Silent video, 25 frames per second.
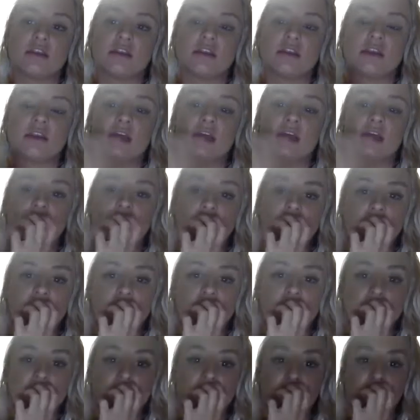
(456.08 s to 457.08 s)
they're
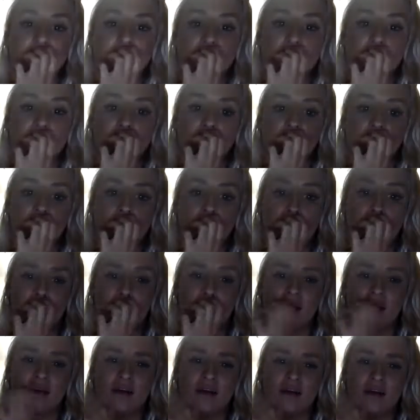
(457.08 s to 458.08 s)
just going to be like,
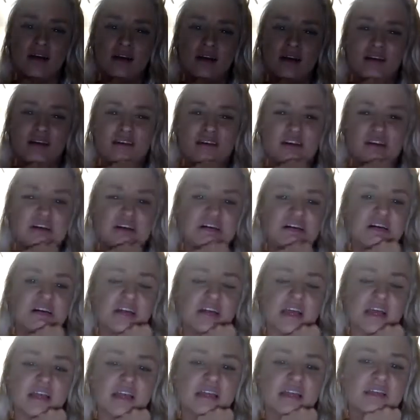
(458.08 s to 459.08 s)

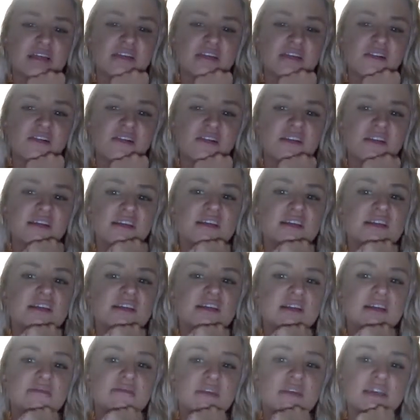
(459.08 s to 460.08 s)
like, this girl doesn't
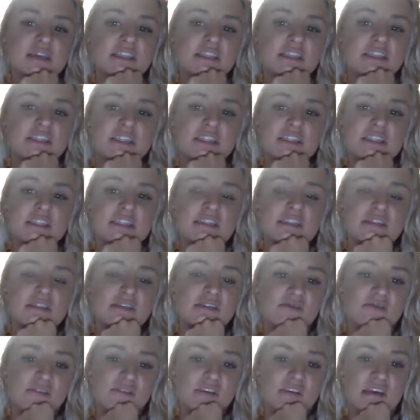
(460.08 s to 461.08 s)
seem like she's
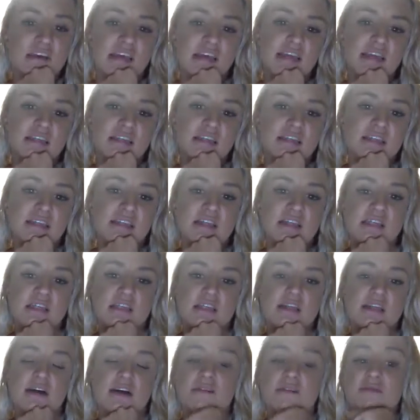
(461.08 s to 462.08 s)
really into this
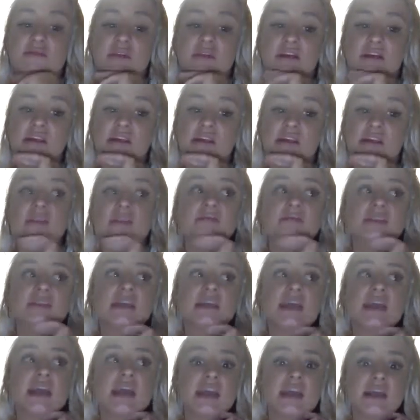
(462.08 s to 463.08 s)
stuff, because I don't
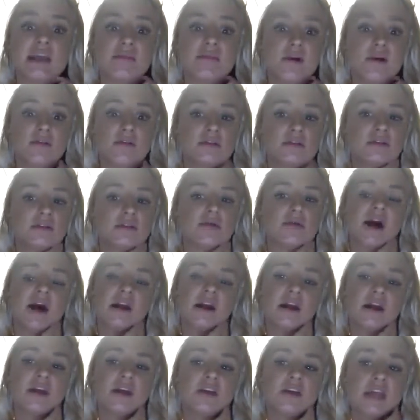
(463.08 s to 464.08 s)
see any posts about
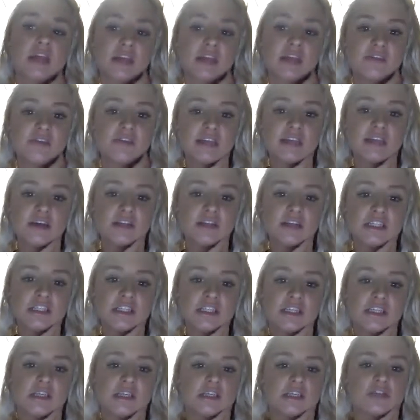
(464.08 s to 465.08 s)
it. You can't even tell
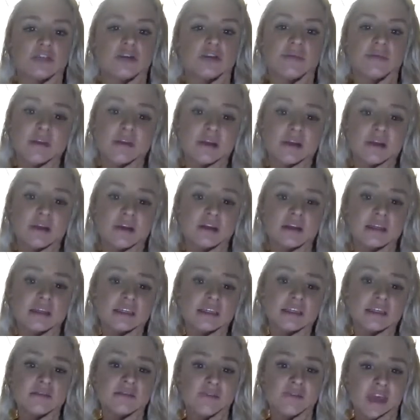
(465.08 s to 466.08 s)
she's a distributor. This
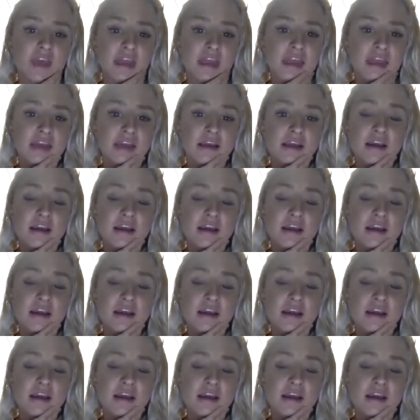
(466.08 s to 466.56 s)
is fake.